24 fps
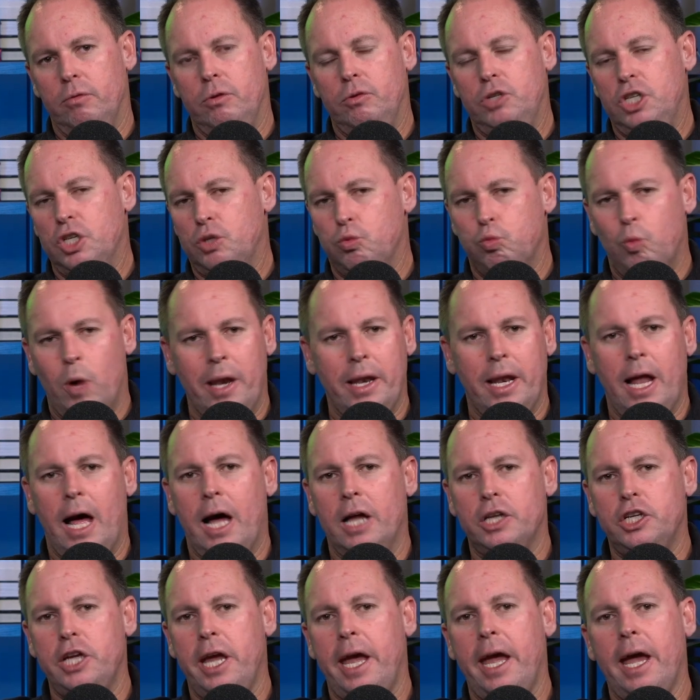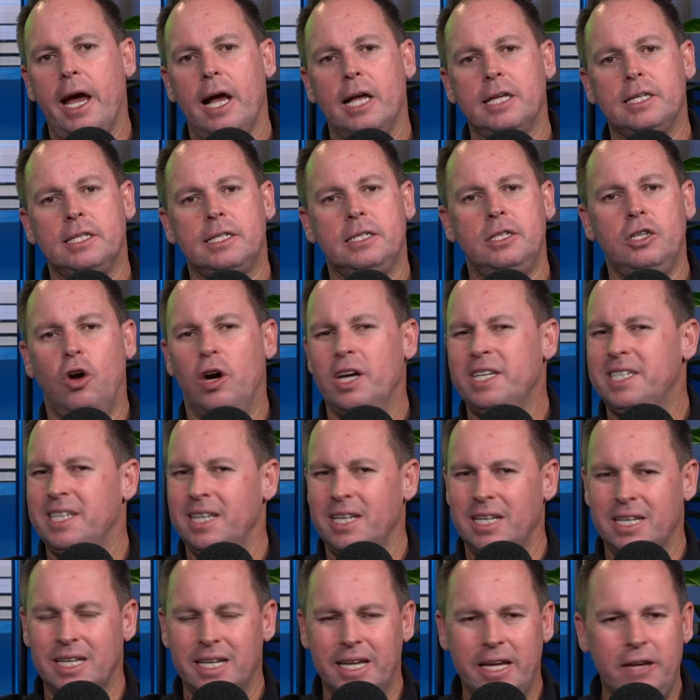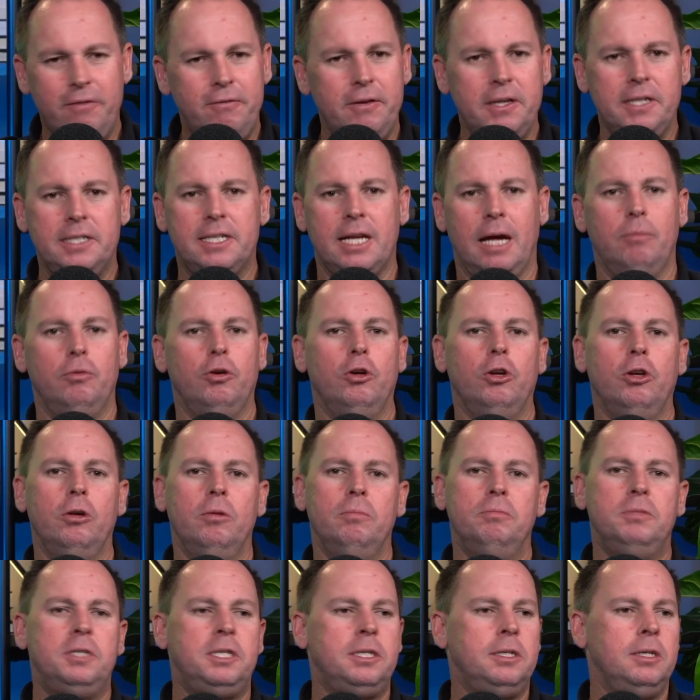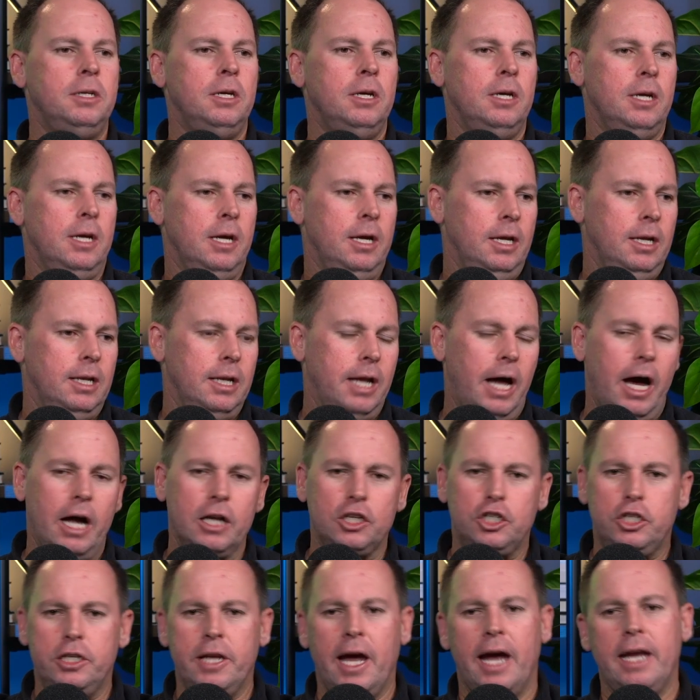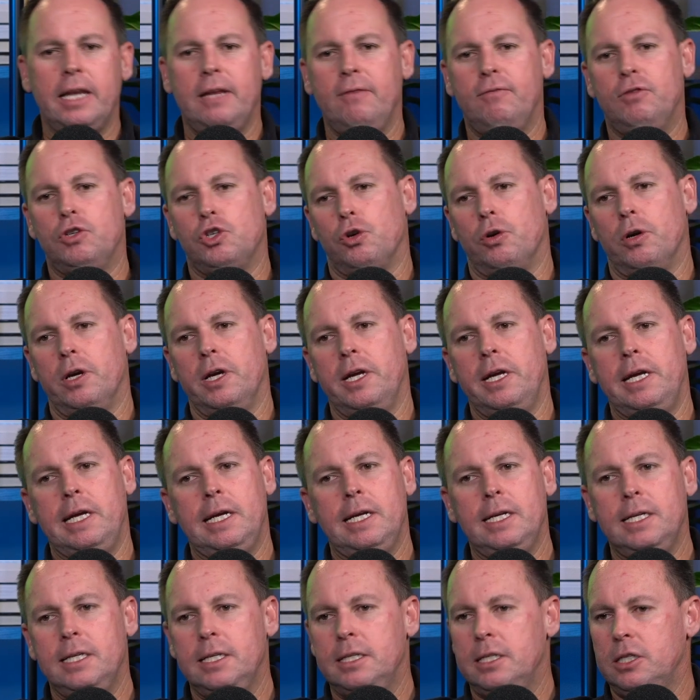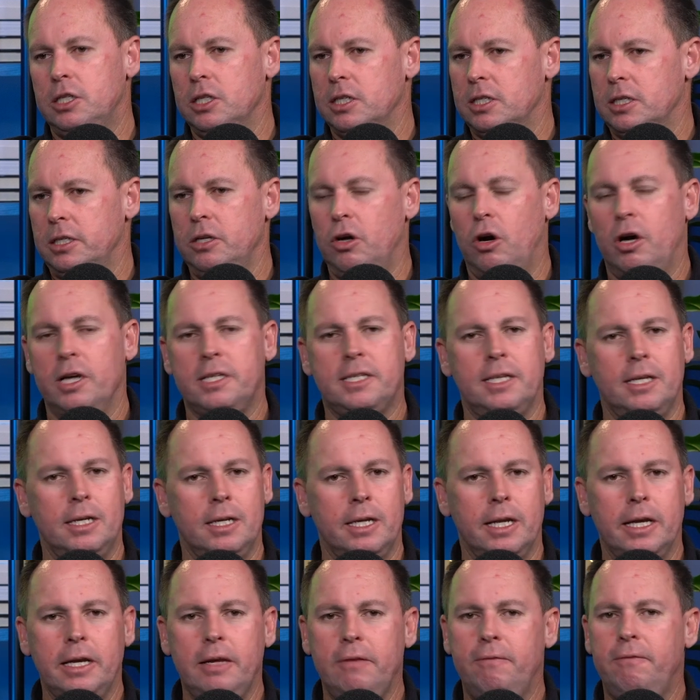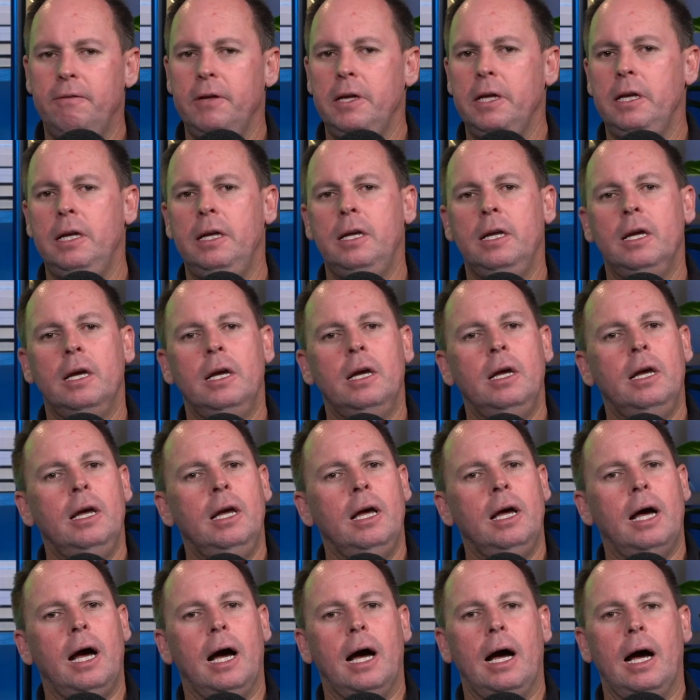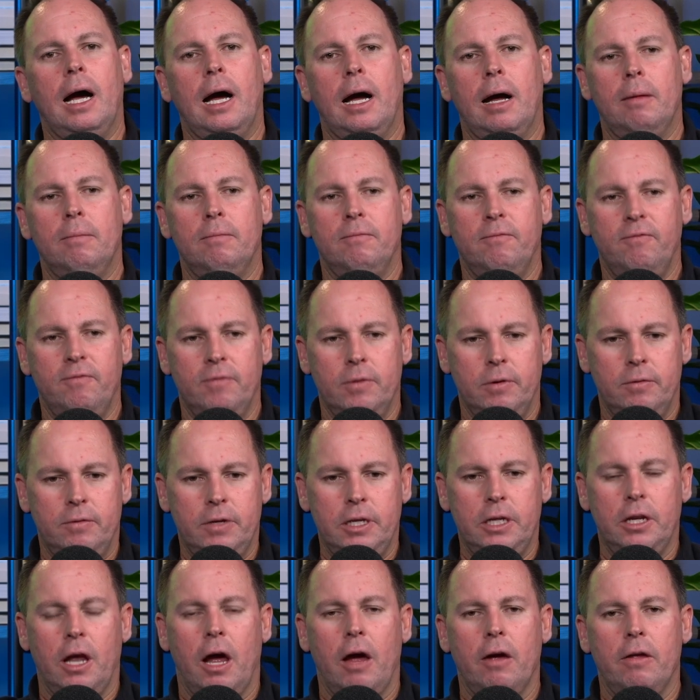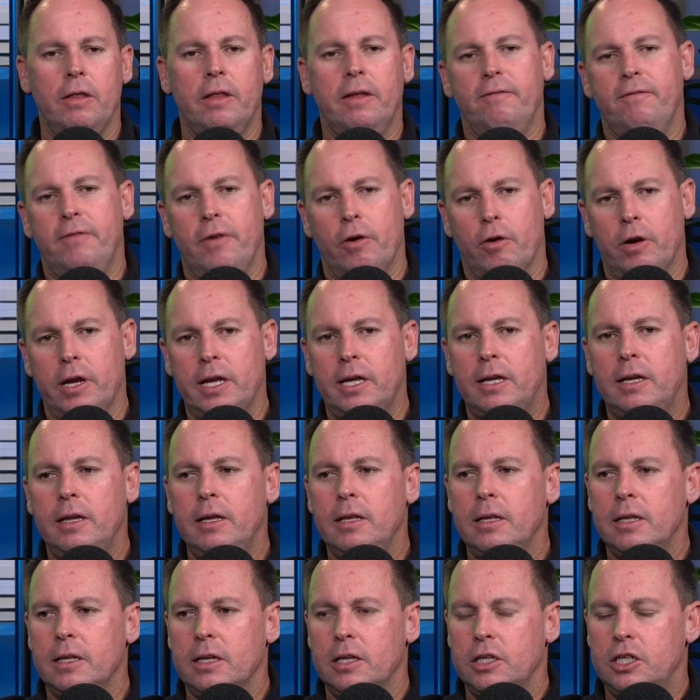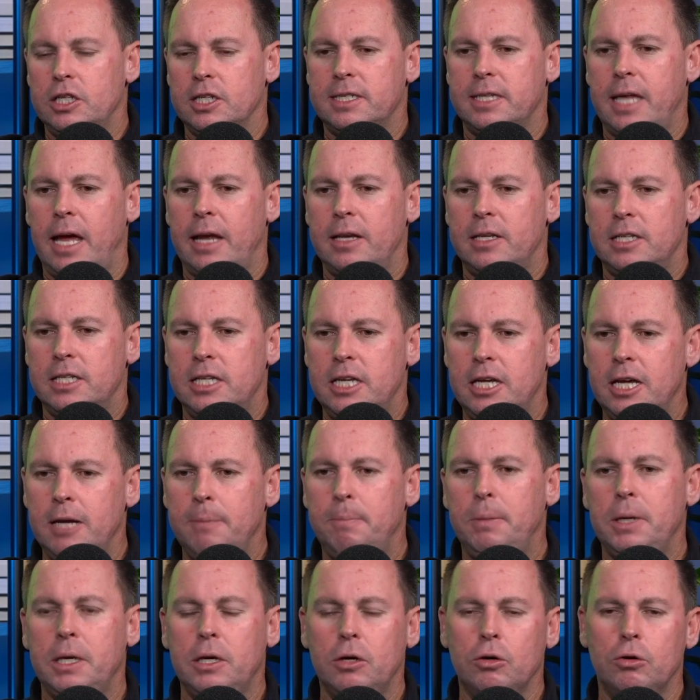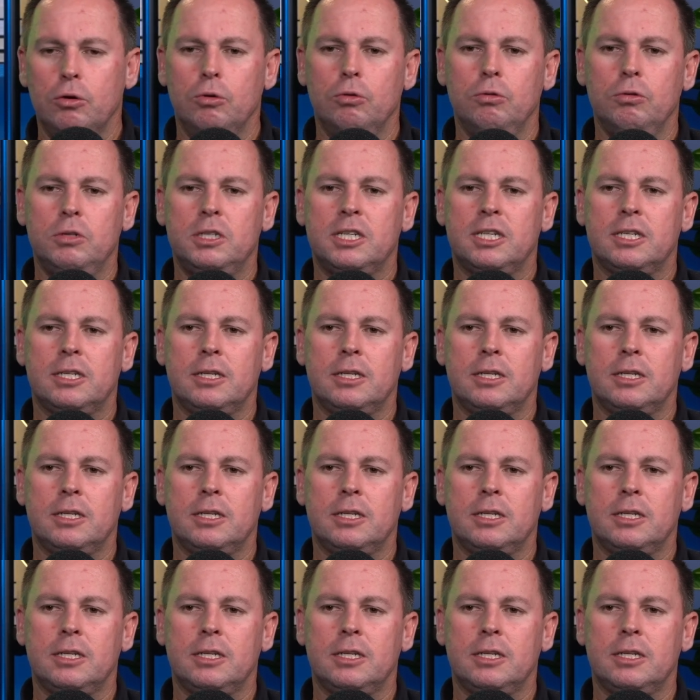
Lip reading: just one large house, nice and leafy suburbs, large native trees, just nice and leafy. Very just that typical,